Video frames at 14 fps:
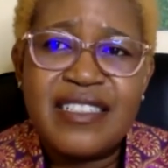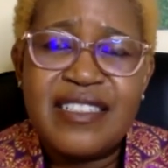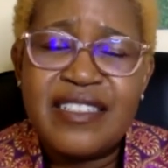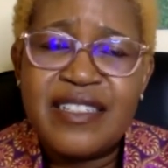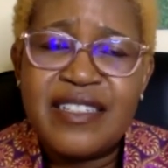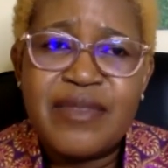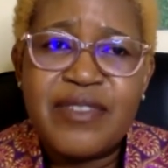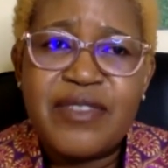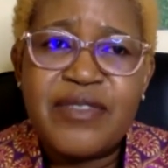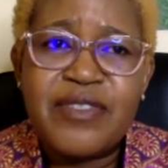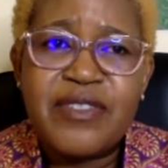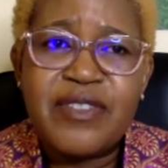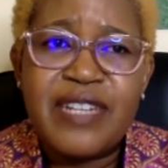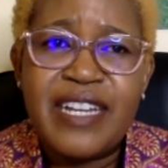in terms of
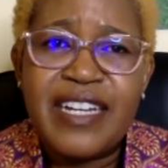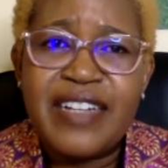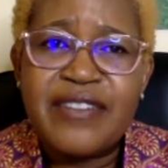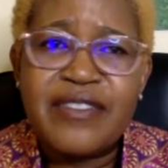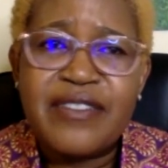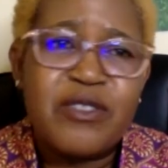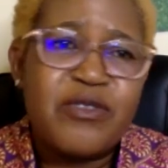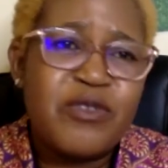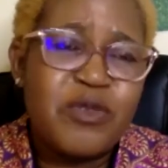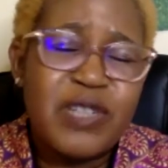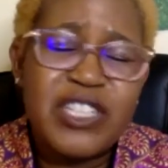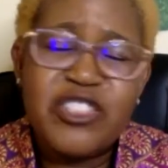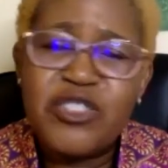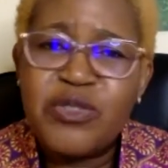your life, of
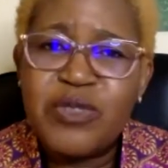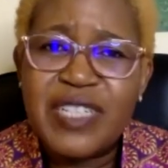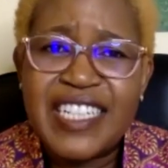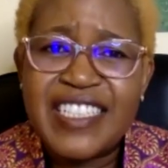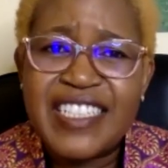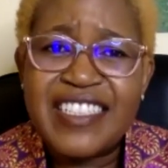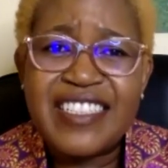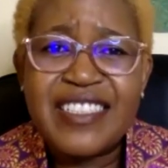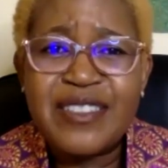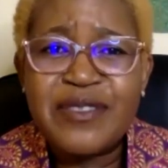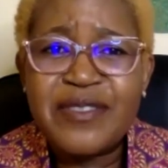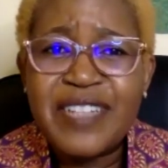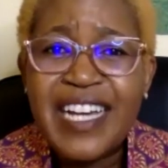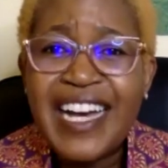what you want to achieve.